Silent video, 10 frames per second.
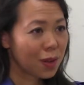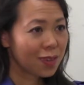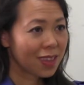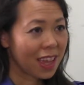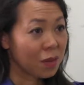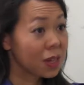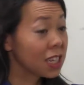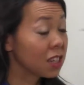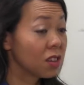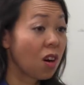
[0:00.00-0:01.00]
motor there,
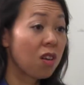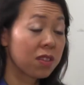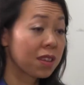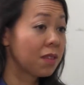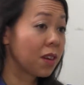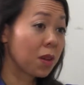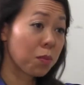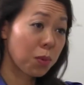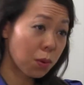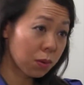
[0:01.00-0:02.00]
which is obviously very
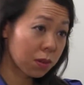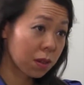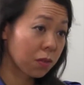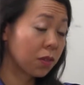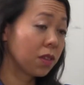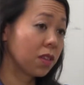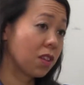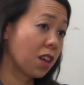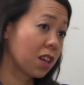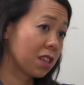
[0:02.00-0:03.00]
important for this
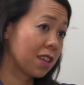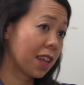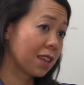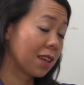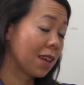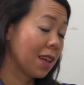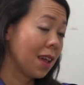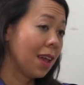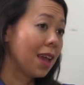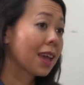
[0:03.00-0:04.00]
Turkish sector.
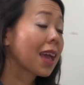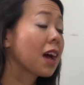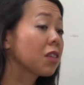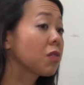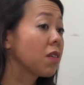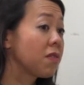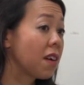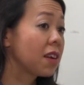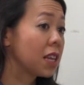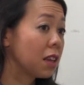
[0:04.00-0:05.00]
It accounts for a
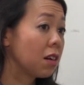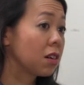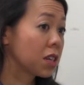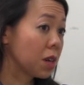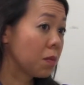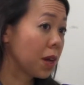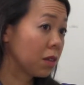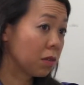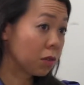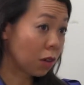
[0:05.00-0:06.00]
very large
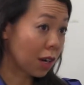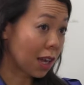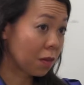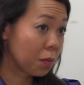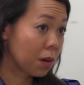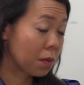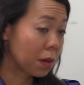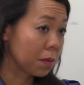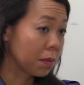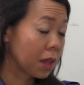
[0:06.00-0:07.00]
amount of non-life
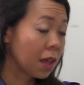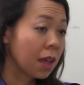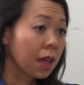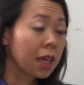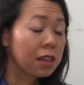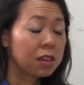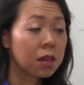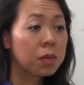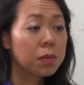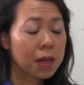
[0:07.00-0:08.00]
premium. Can you
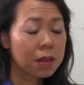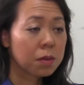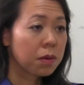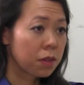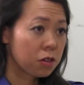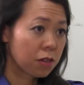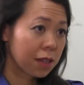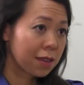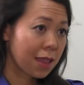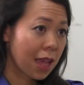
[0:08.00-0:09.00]
tell me about some of the
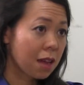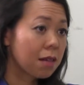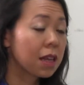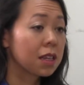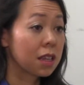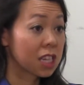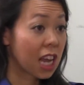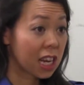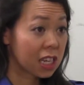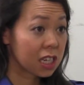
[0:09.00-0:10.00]
trends there and the
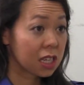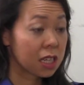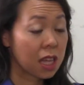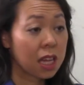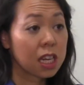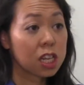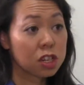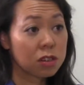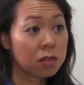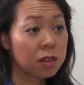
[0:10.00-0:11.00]
challenges that
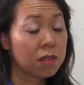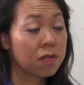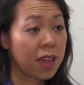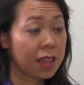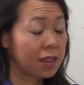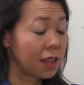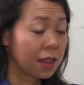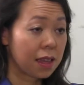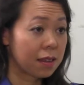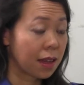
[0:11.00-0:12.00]
insurers face in
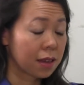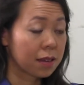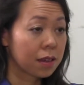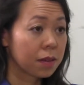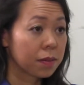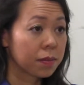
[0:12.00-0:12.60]
that sector?